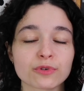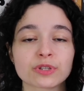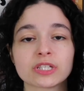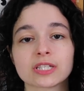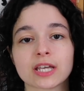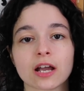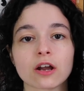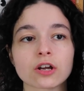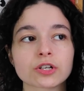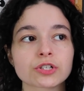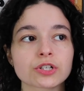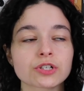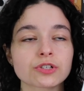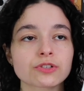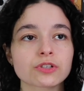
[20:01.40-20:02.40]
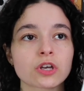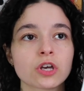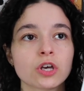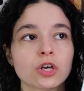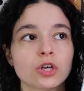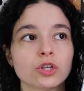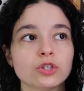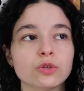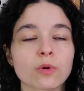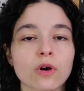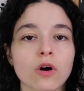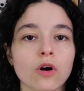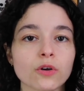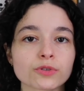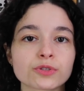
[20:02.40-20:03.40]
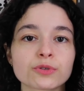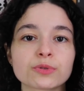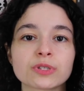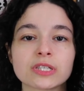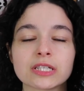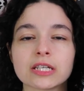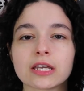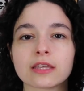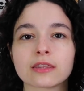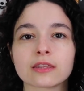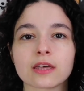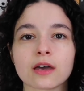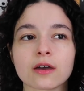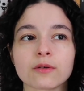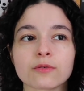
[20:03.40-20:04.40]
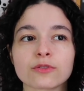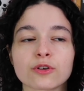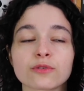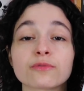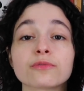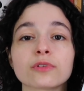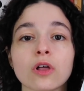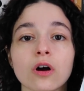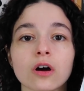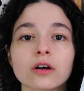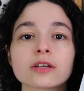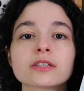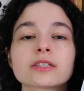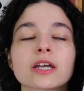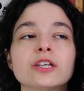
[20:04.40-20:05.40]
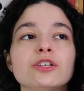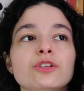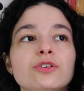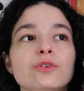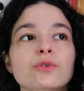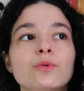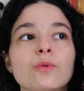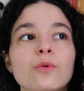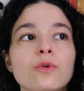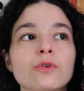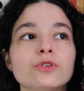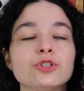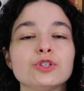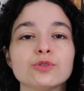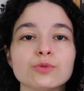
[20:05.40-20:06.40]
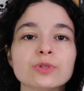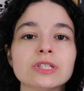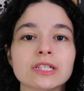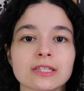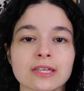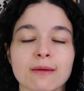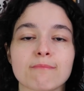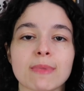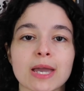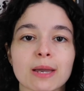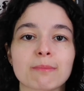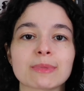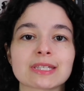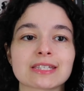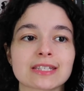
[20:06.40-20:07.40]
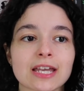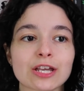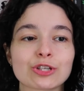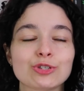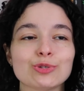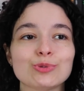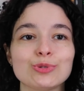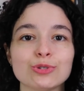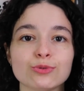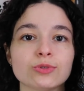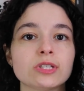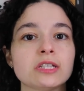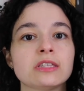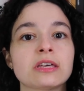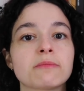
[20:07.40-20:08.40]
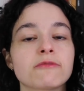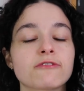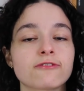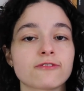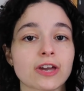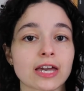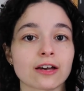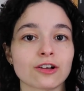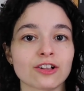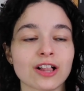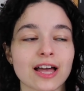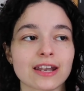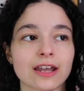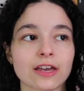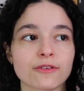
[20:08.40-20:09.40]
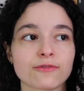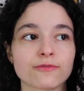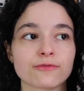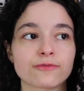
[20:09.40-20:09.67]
for these characters, you are also seeing them their flaws and you do see them make mistakes you do see them fail and i